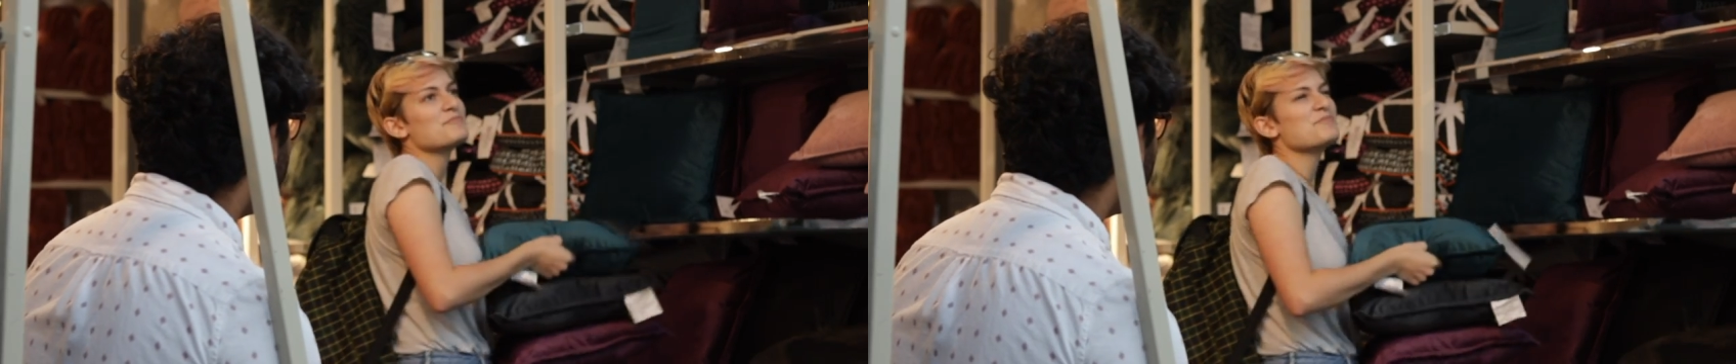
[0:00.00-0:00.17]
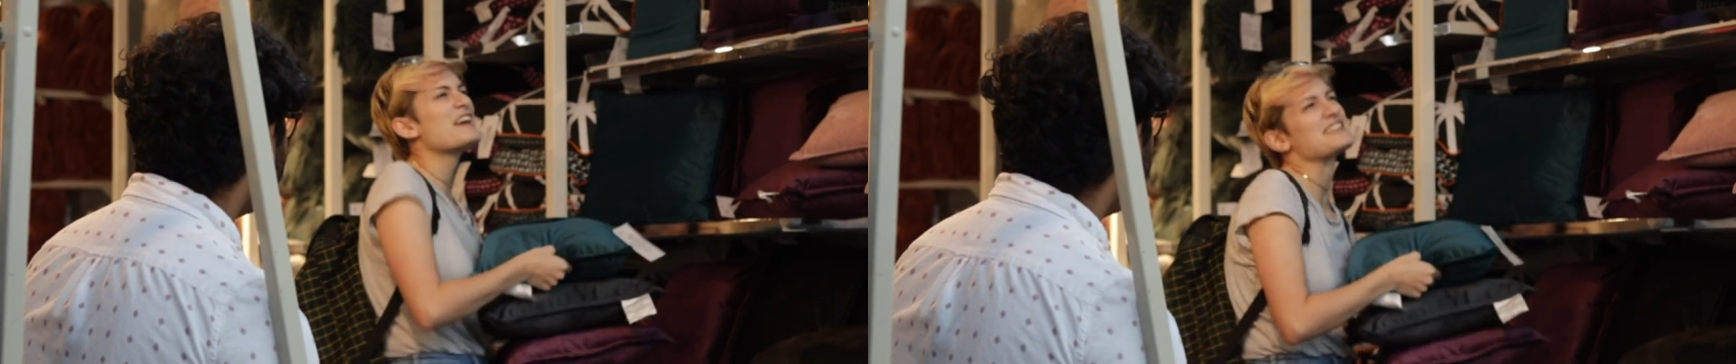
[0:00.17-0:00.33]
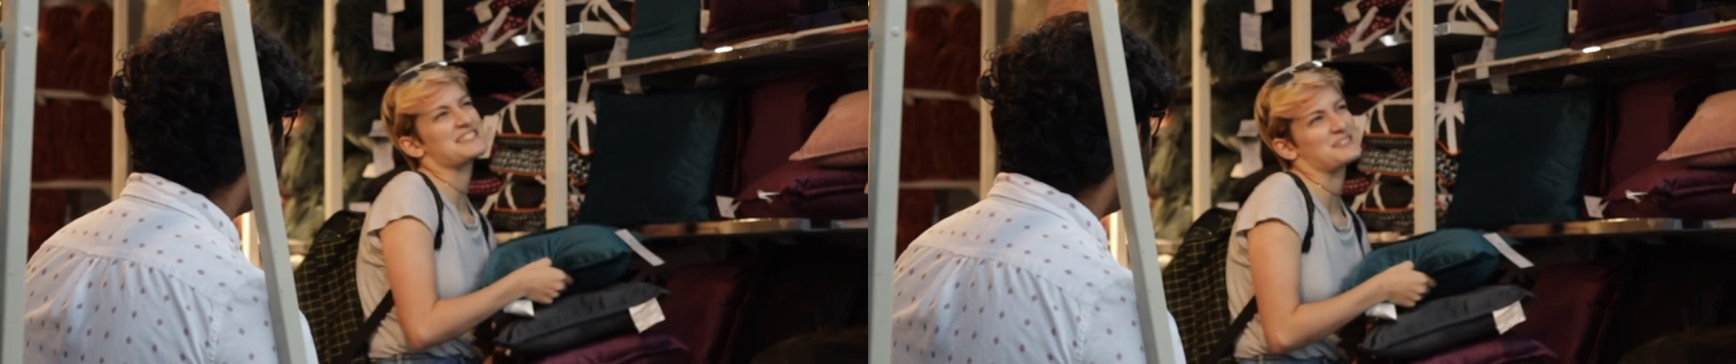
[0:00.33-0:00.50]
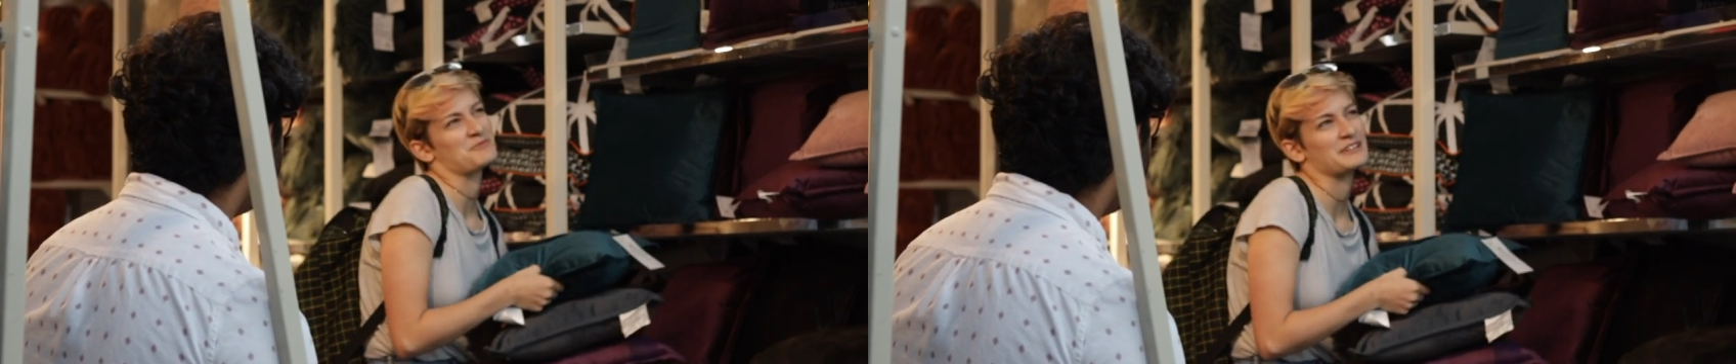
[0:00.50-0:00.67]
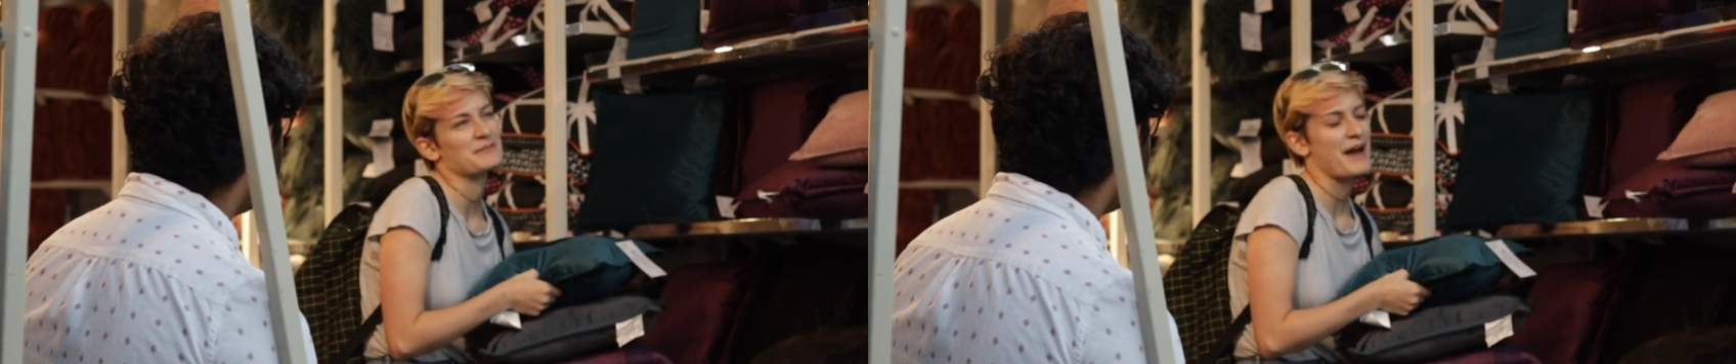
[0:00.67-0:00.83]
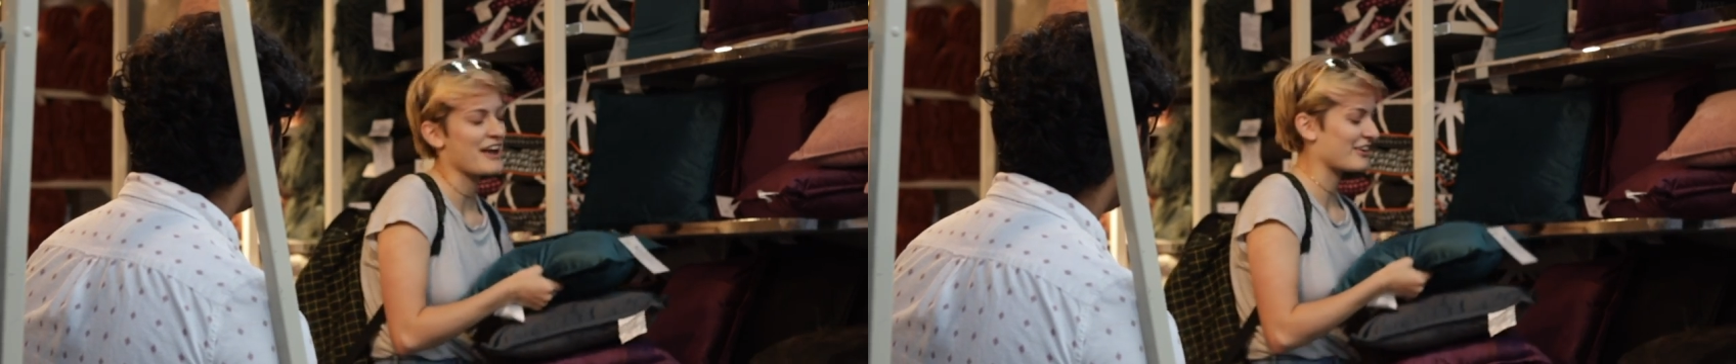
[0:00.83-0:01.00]
it doesn't
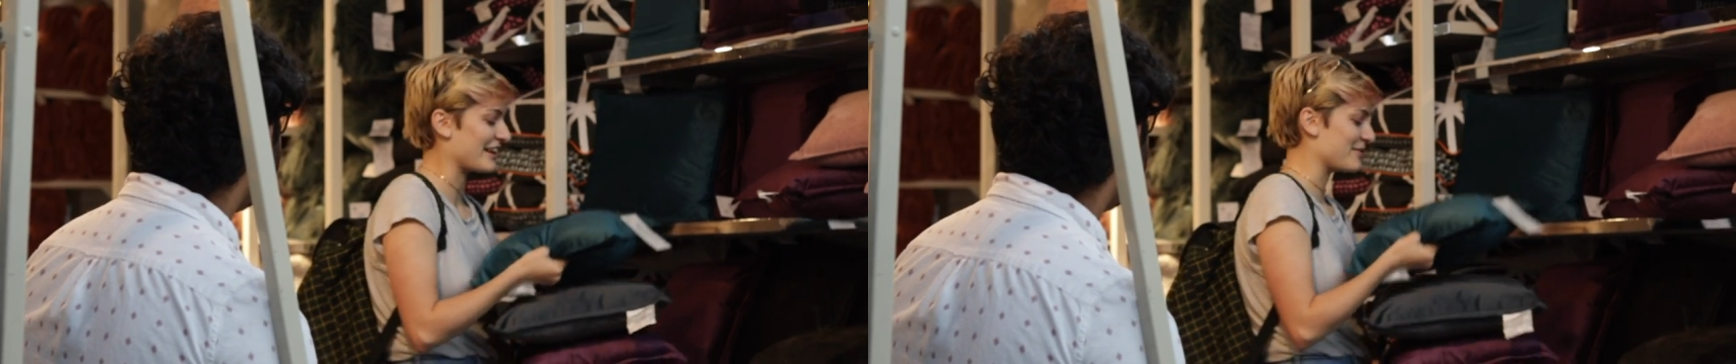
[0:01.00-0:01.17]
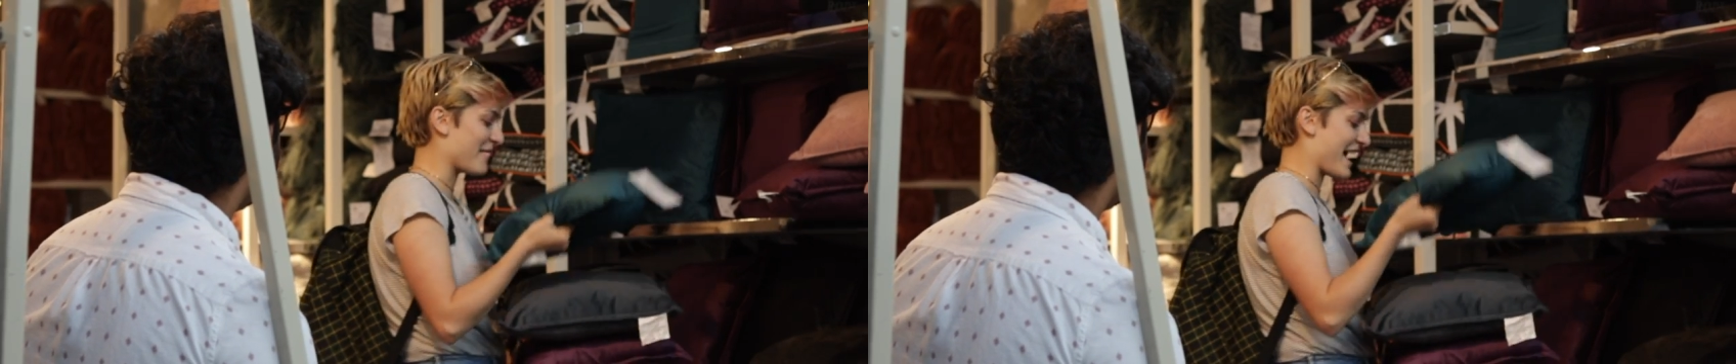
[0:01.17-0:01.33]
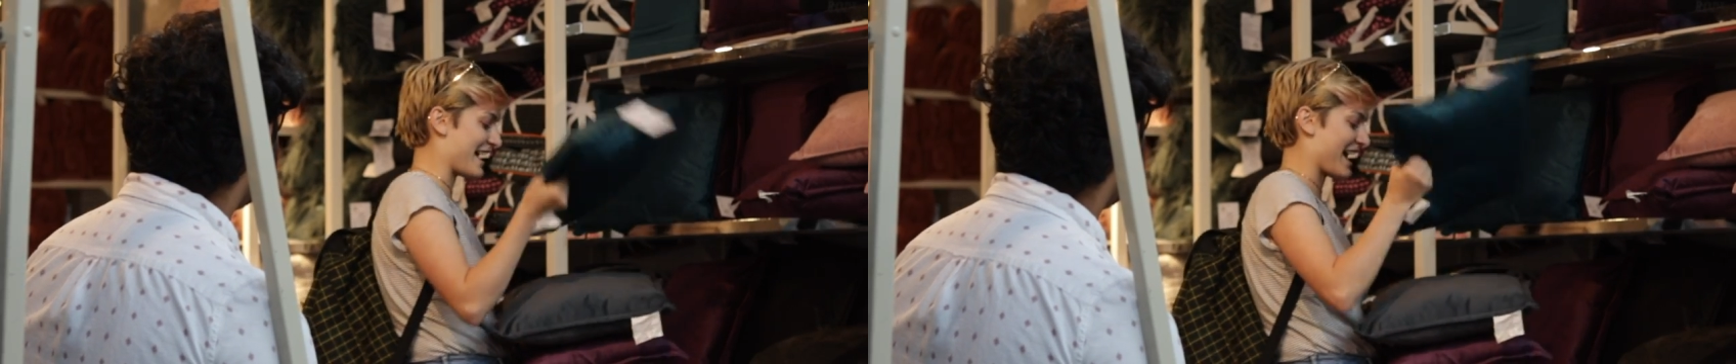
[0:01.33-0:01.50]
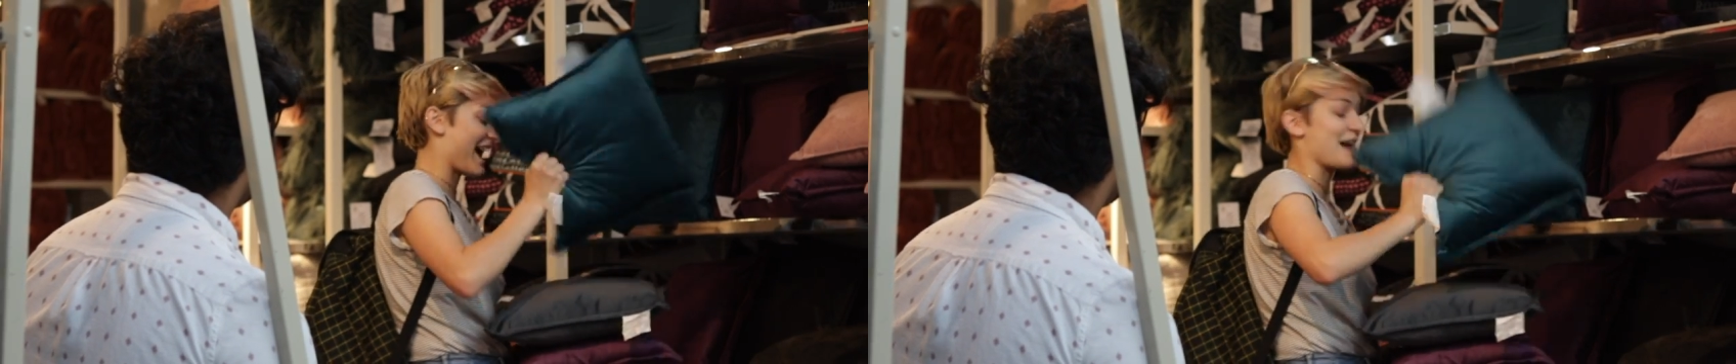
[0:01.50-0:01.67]
really matter anyway.